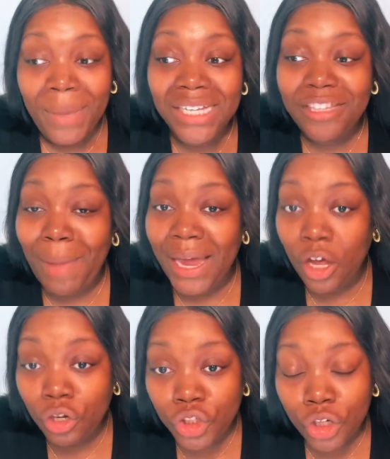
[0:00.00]
because of my
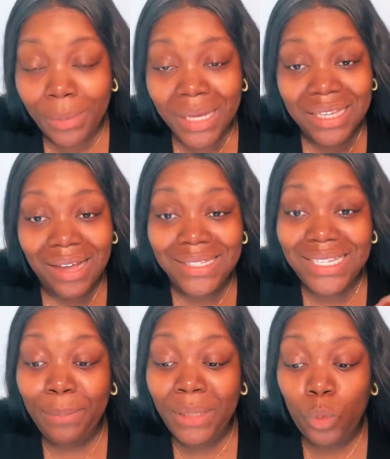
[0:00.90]
culture, because of how
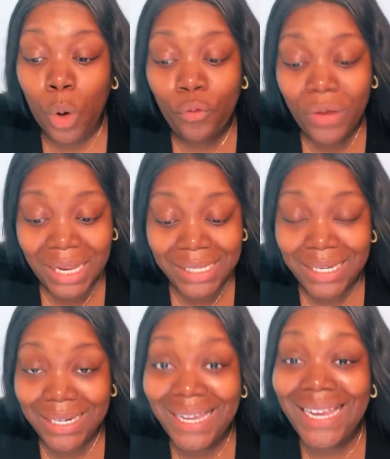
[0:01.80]
deeply woven
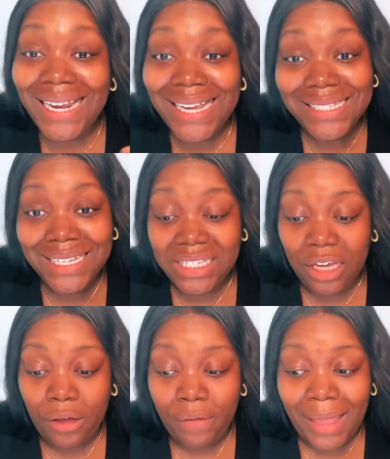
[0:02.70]
it is
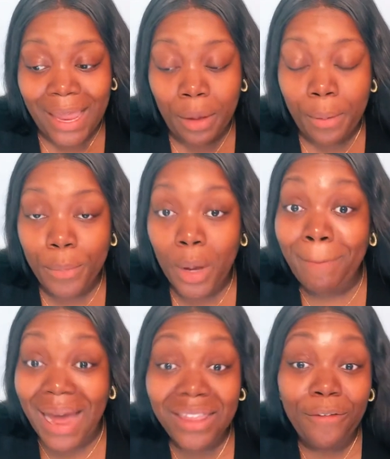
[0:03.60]
into like
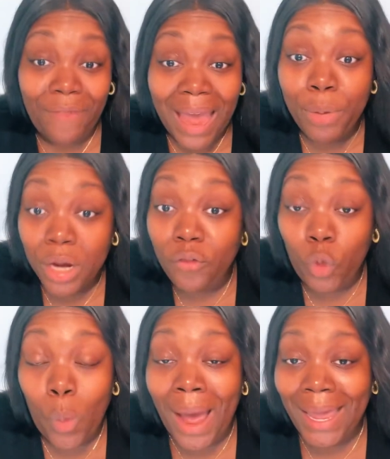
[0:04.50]
the fabric of
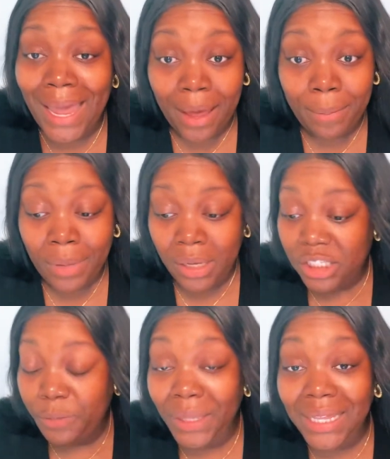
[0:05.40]
who I am.
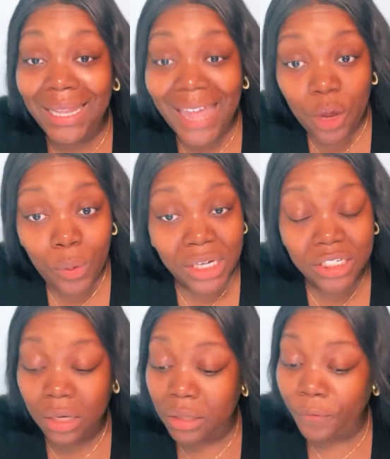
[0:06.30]
Speak the
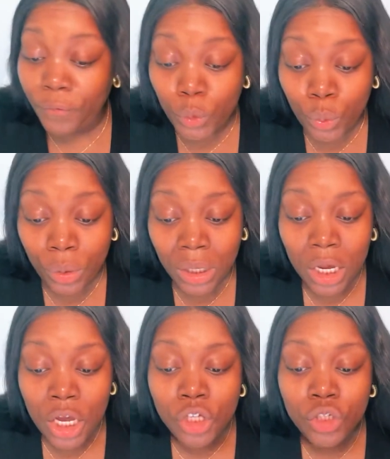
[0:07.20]
language, cook the food.
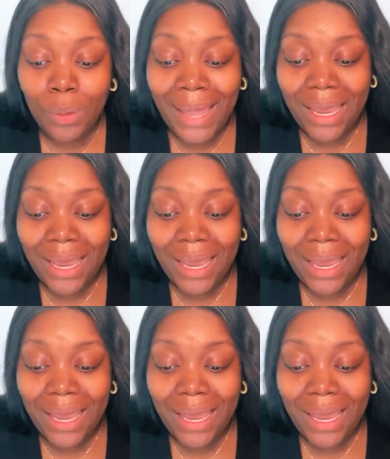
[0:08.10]
So